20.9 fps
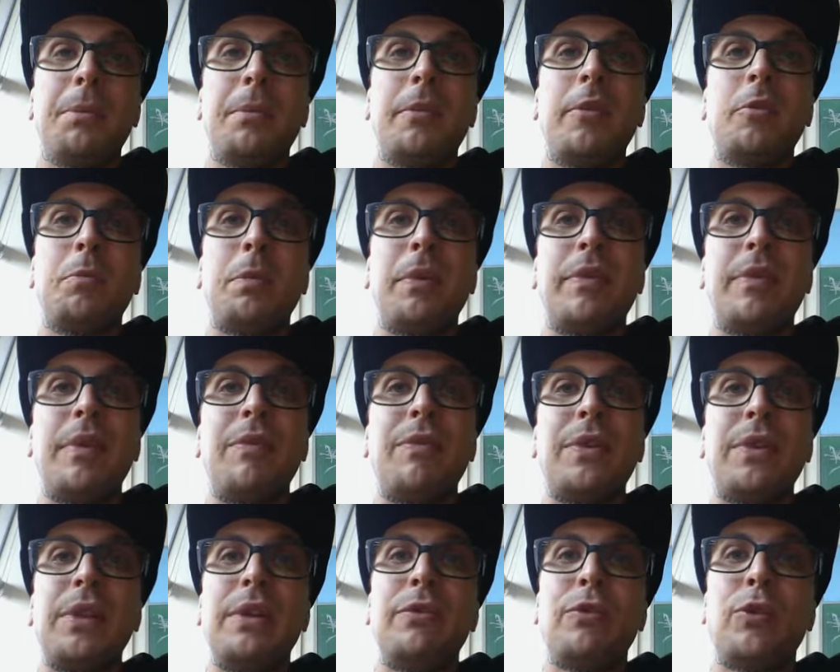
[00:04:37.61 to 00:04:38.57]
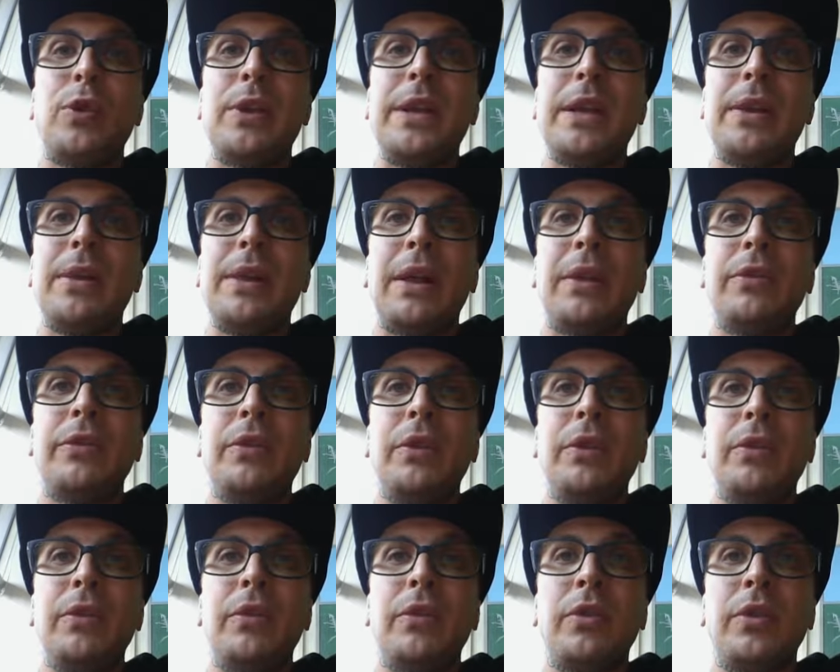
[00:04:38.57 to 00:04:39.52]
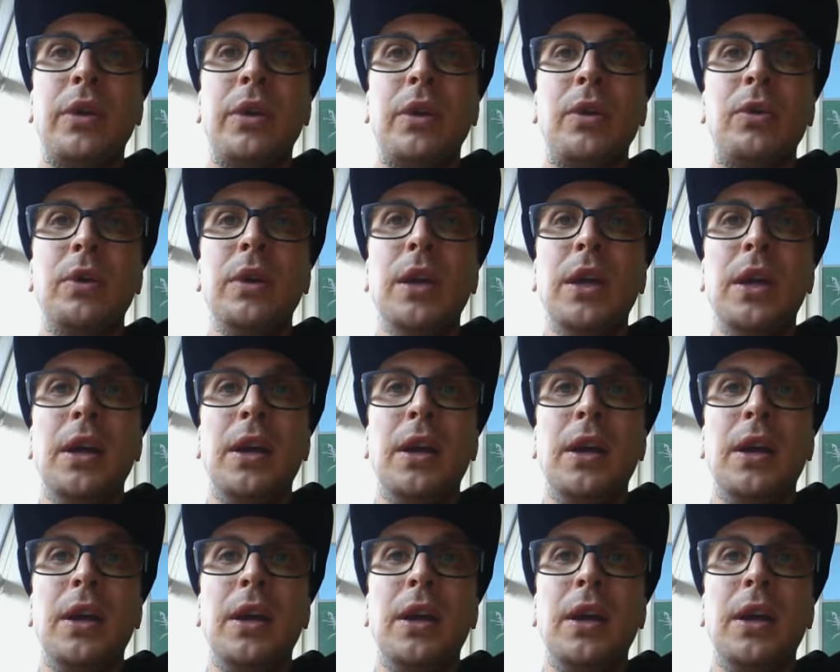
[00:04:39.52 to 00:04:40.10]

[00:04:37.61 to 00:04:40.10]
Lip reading: Specifically for ELL students, though,